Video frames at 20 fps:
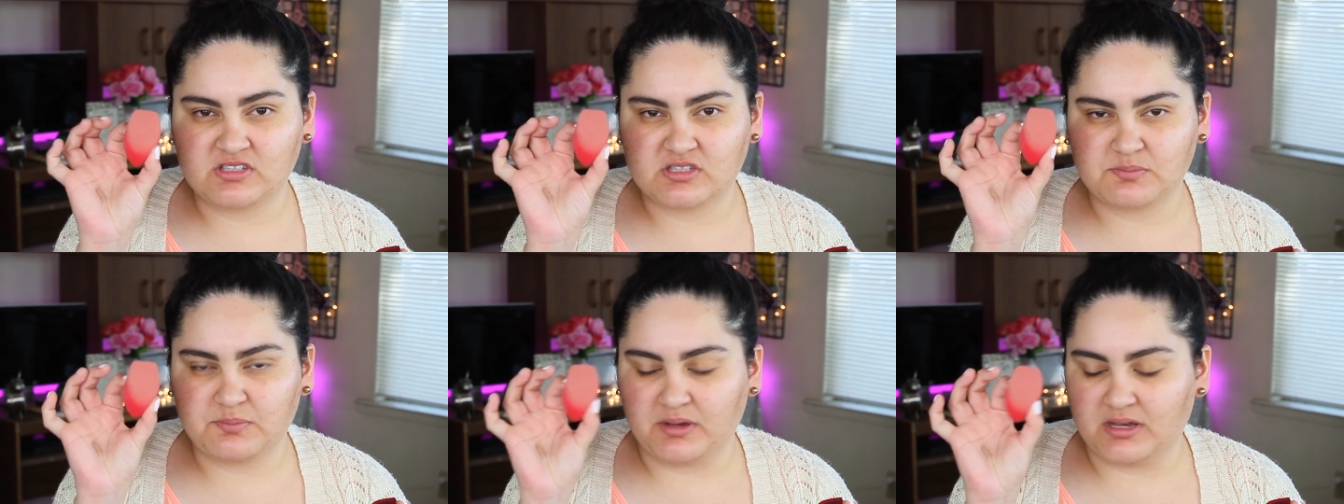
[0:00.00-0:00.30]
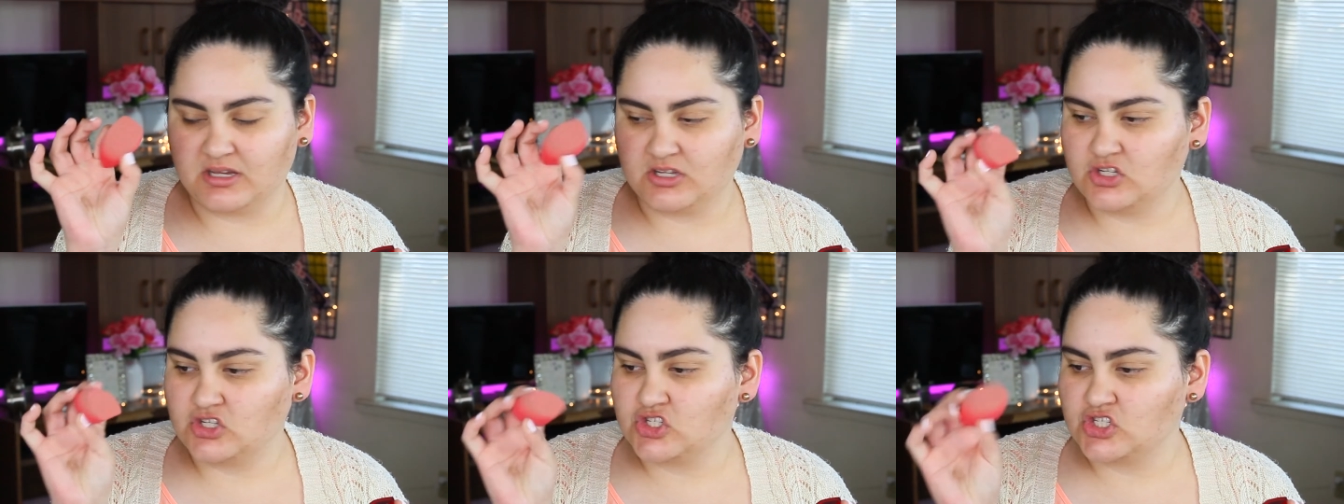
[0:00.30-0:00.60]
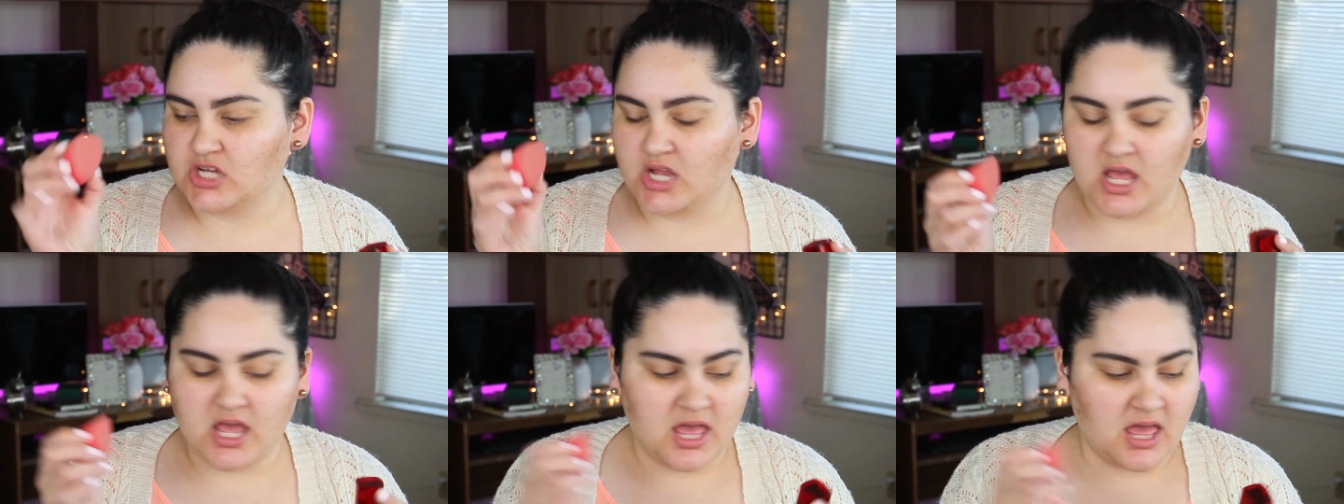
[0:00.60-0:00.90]
sponge
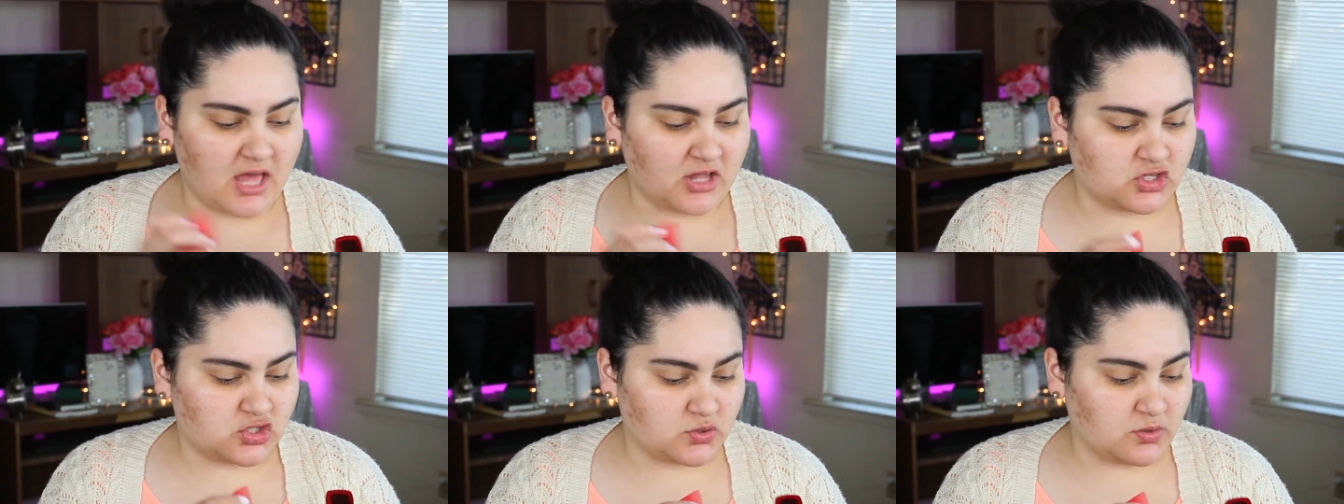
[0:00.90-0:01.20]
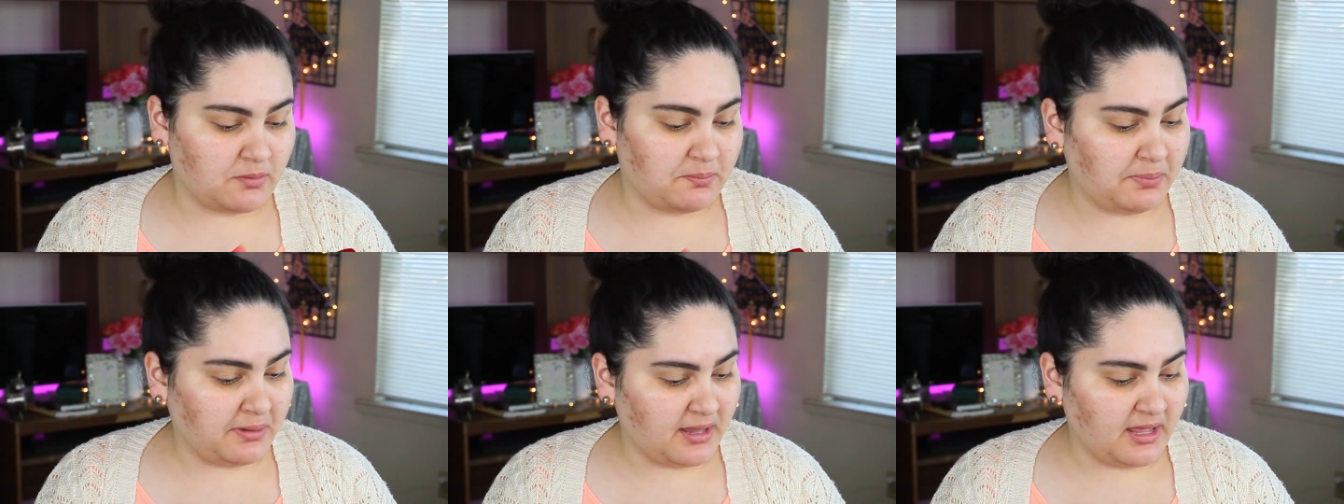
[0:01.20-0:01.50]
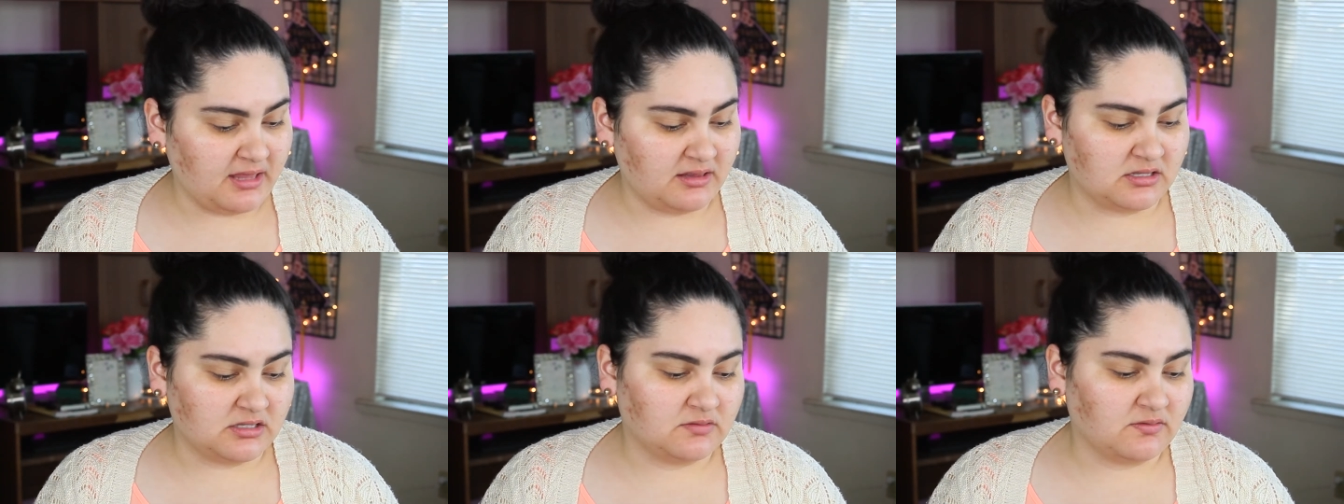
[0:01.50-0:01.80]
to
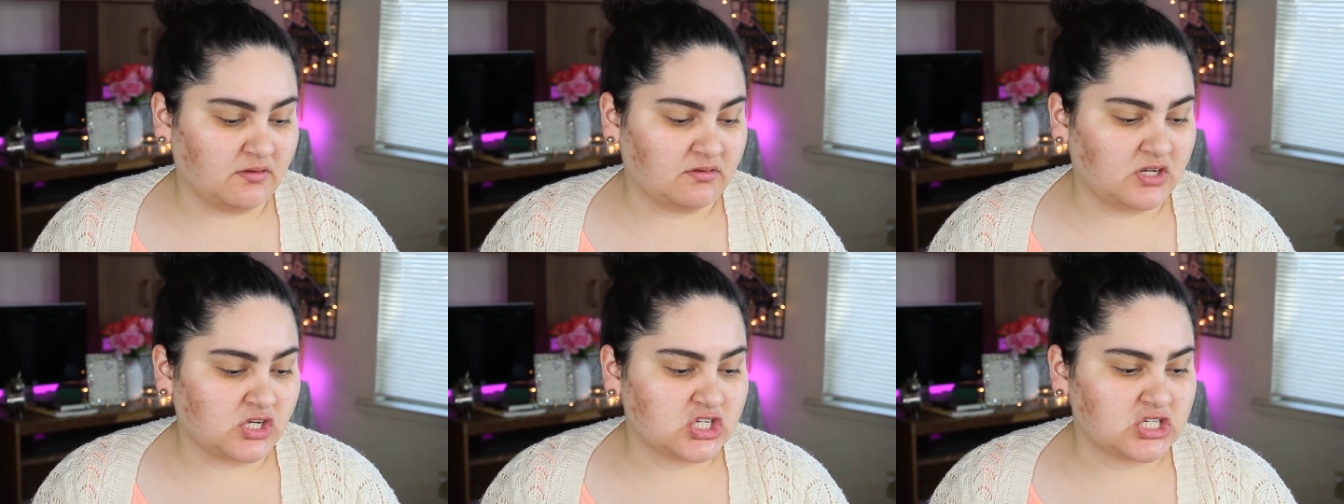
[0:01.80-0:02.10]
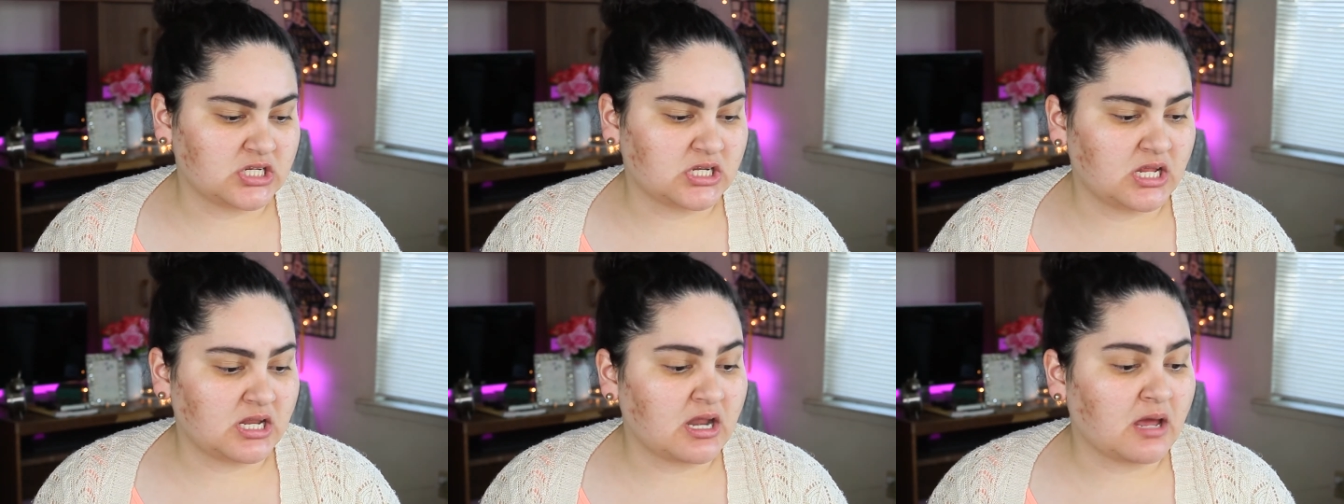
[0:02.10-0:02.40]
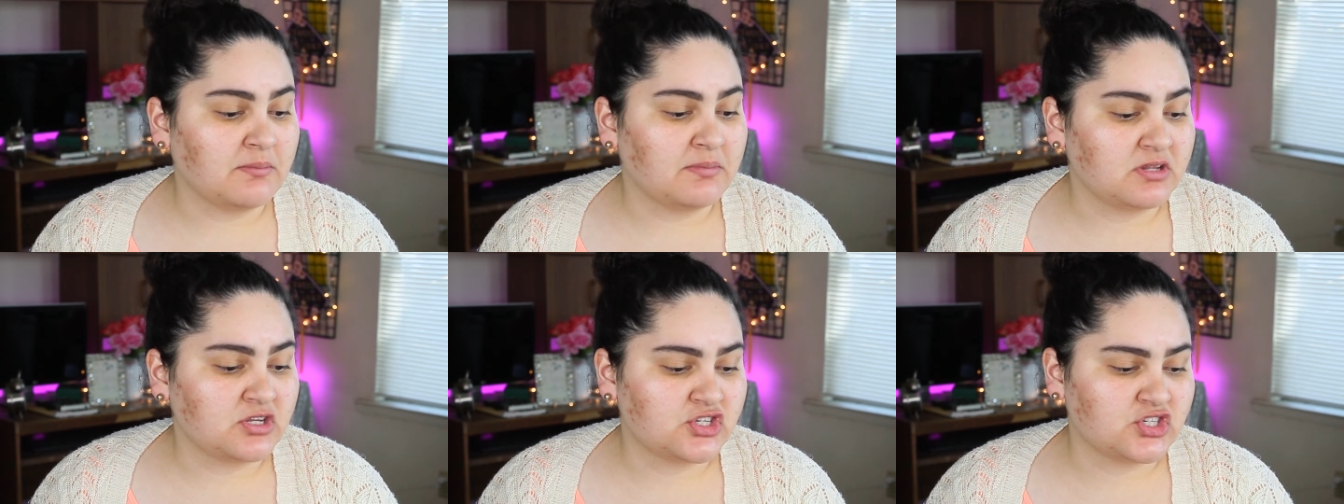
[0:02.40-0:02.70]
apply this foundation, and
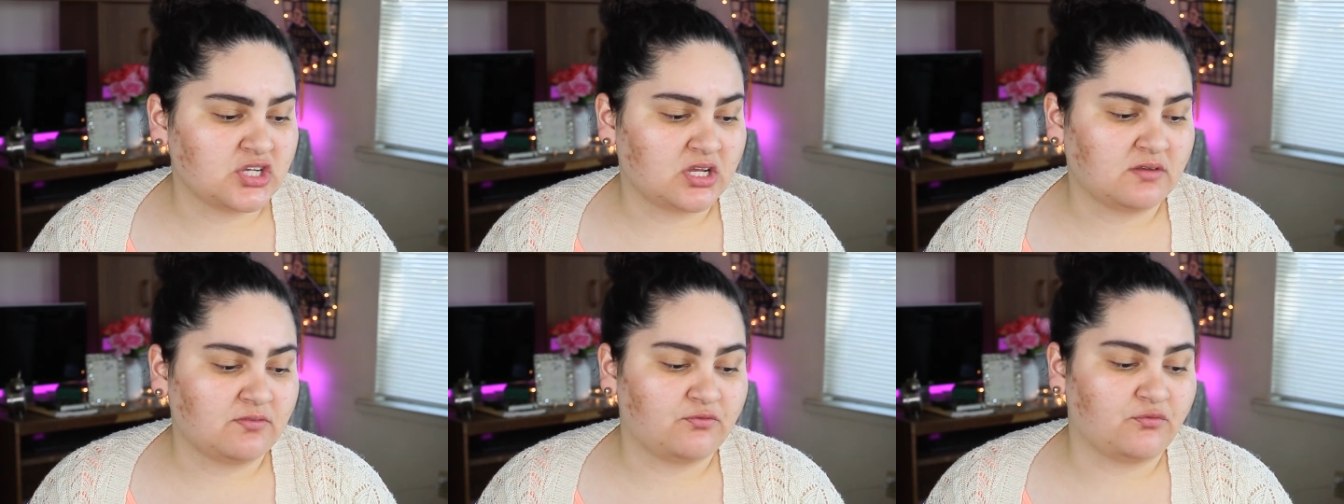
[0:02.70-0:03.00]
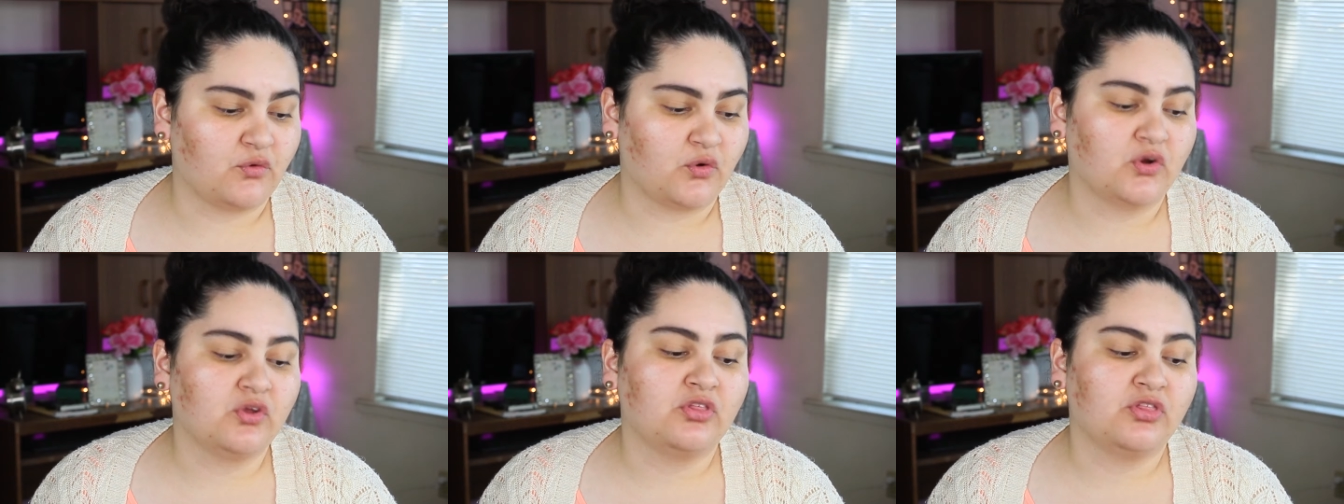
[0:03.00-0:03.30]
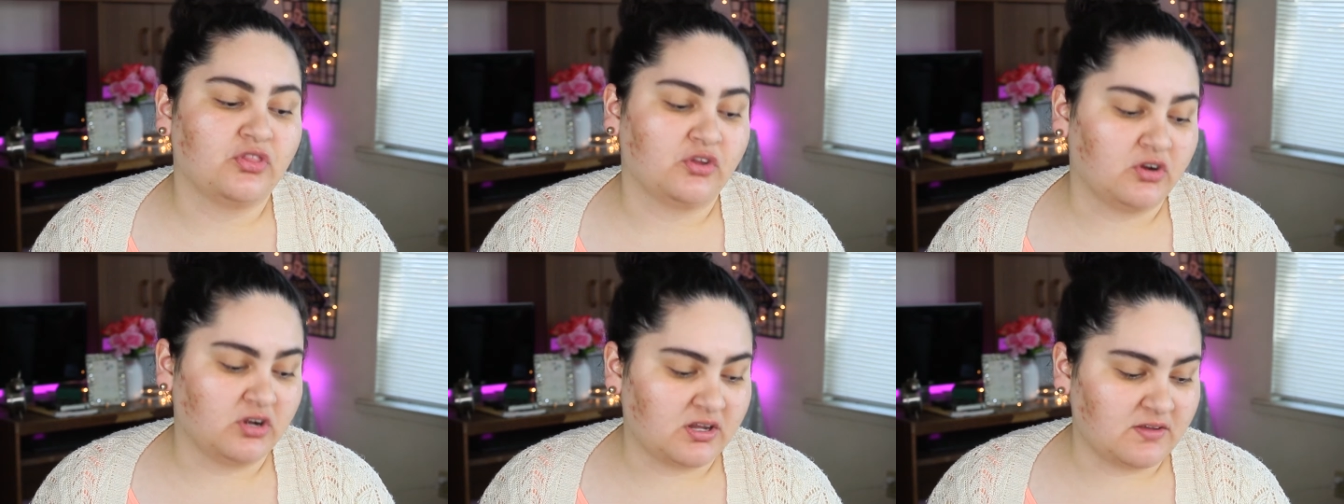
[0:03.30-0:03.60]
I'm in shade
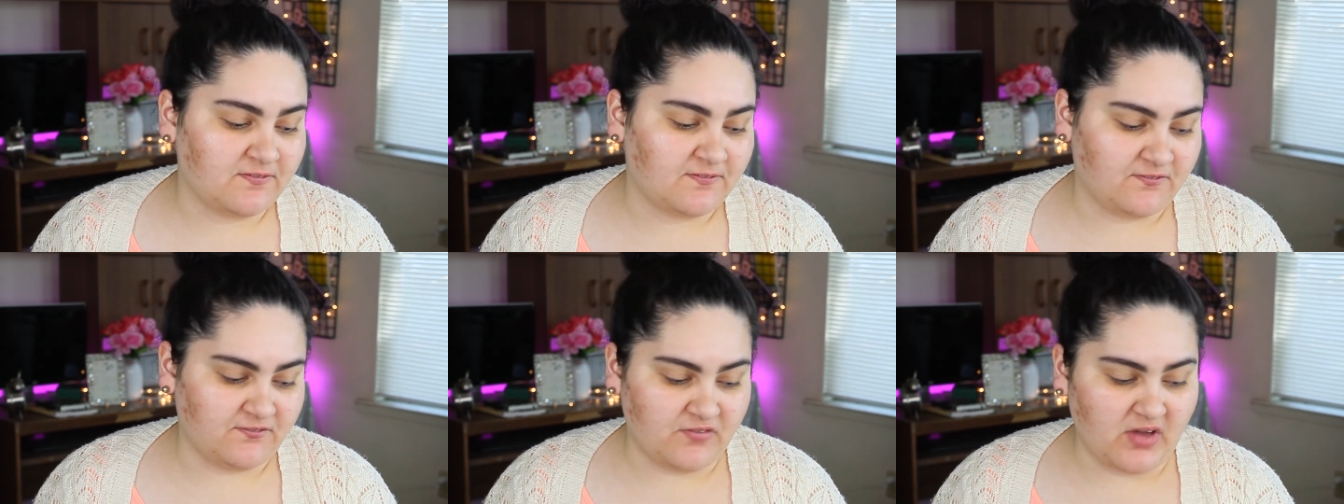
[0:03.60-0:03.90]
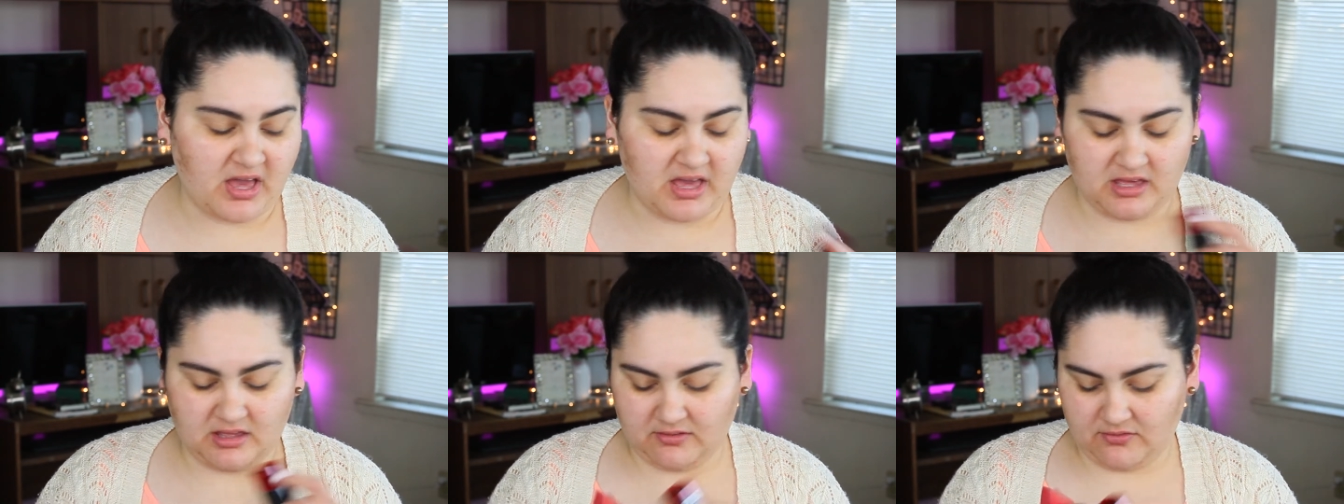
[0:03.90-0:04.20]
435.